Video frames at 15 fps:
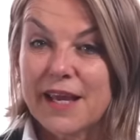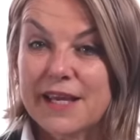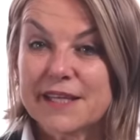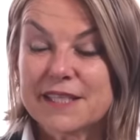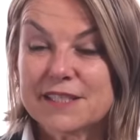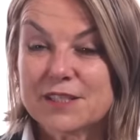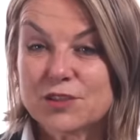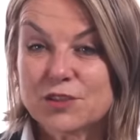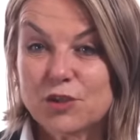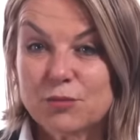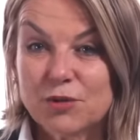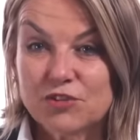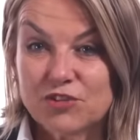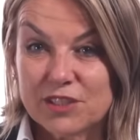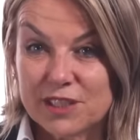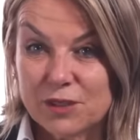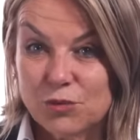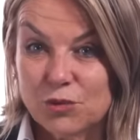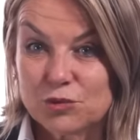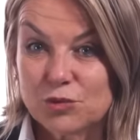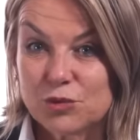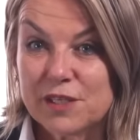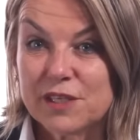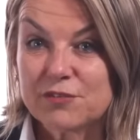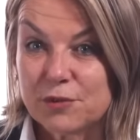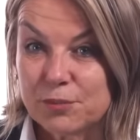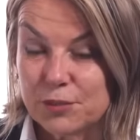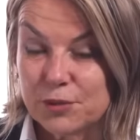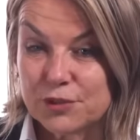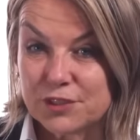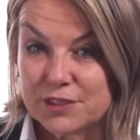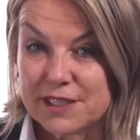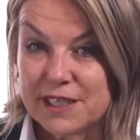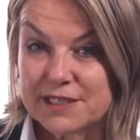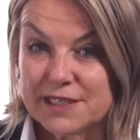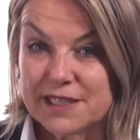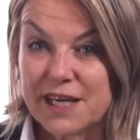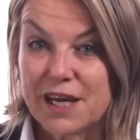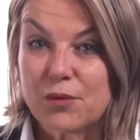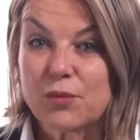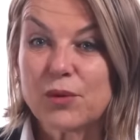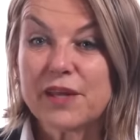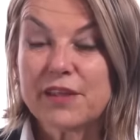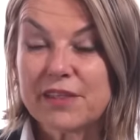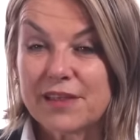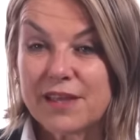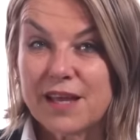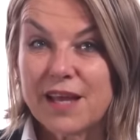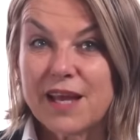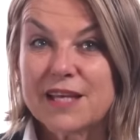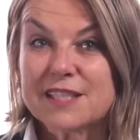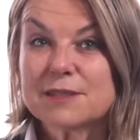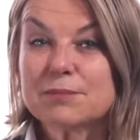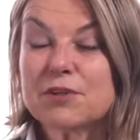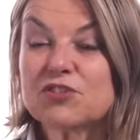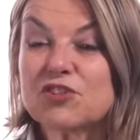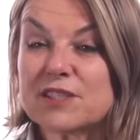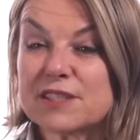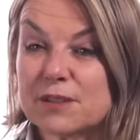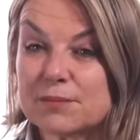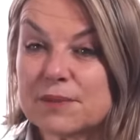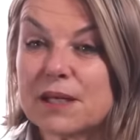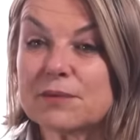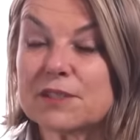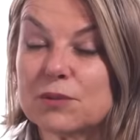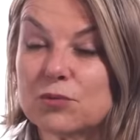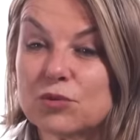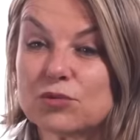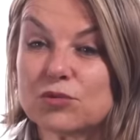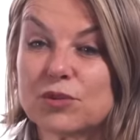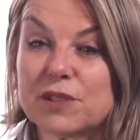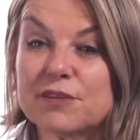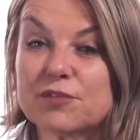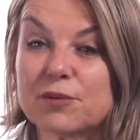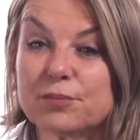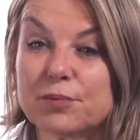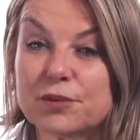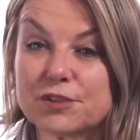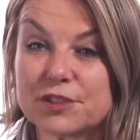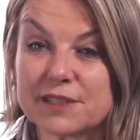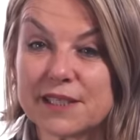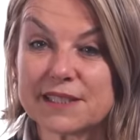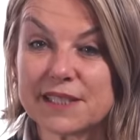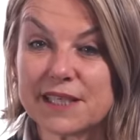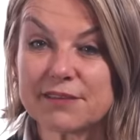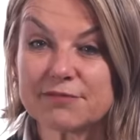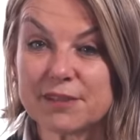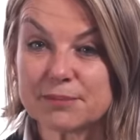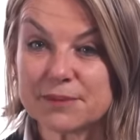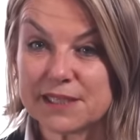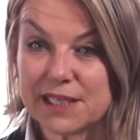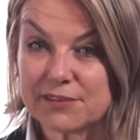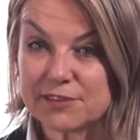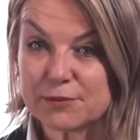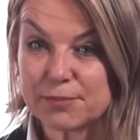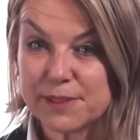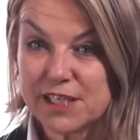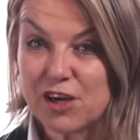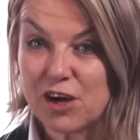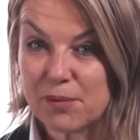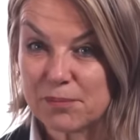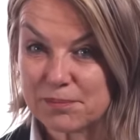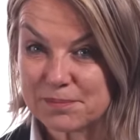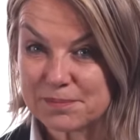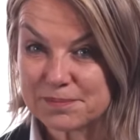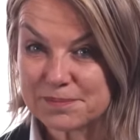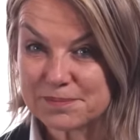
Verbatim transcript: It isn't so much that they want to leave the person that they are with, as much as sometimes they want to leave the person that they have themselves become.